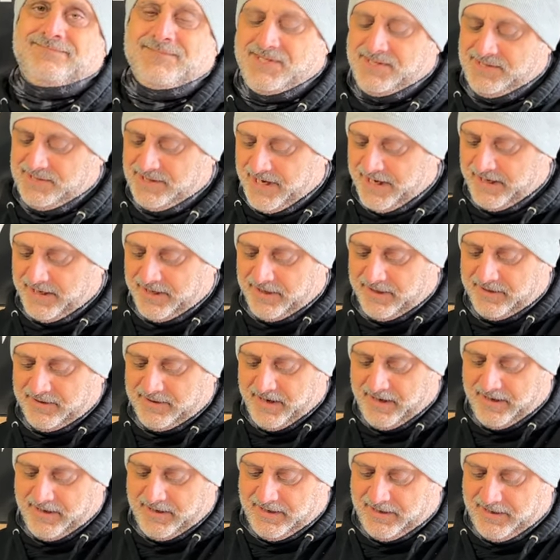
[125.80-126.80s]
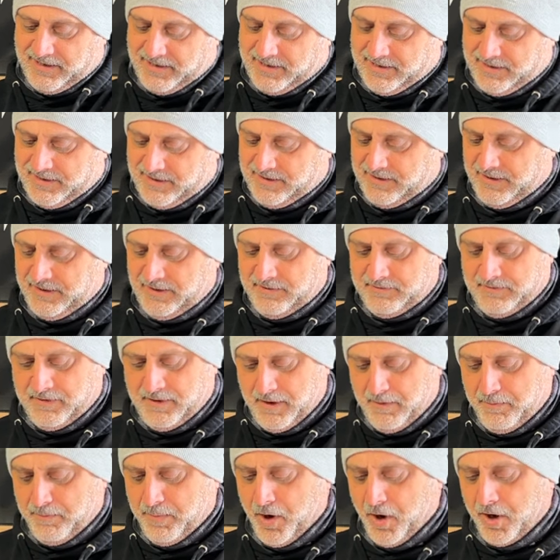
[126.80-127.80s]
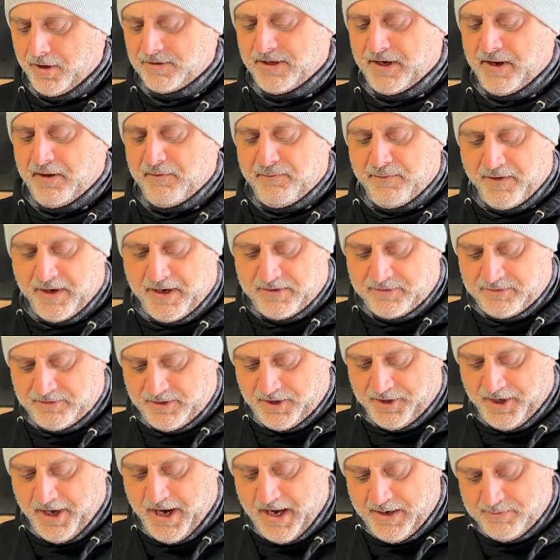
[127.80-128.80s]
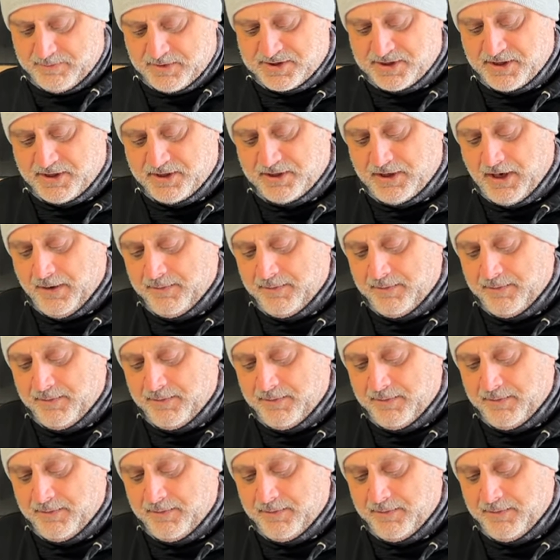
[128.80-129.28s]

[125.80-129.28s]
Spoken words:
This is like a part that I found on Amazon.